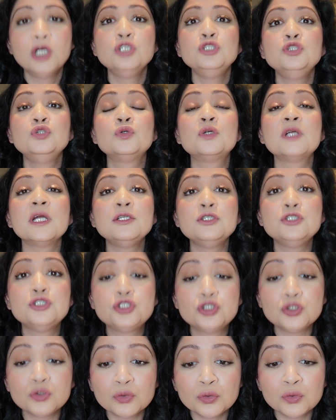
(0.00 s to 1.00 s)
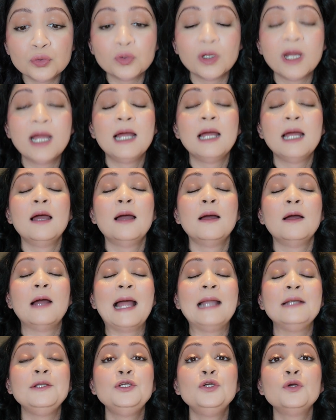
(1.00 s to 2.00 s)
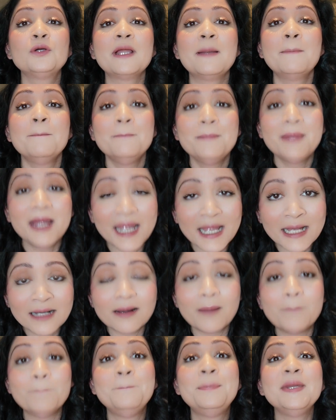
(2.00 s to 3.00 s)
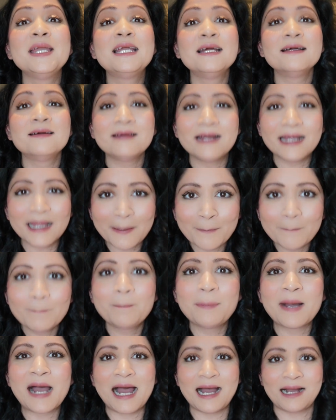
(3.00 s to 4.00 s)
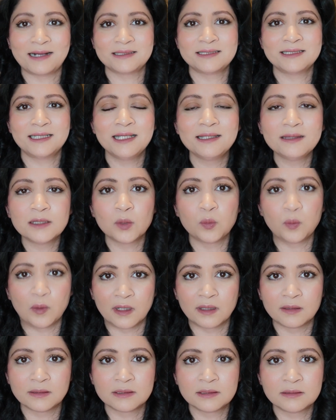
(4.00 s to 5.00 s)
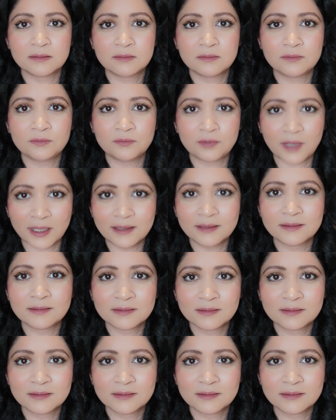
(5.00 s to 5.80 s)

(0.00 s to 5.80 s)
you can do and you can make bigger impact in the world, right?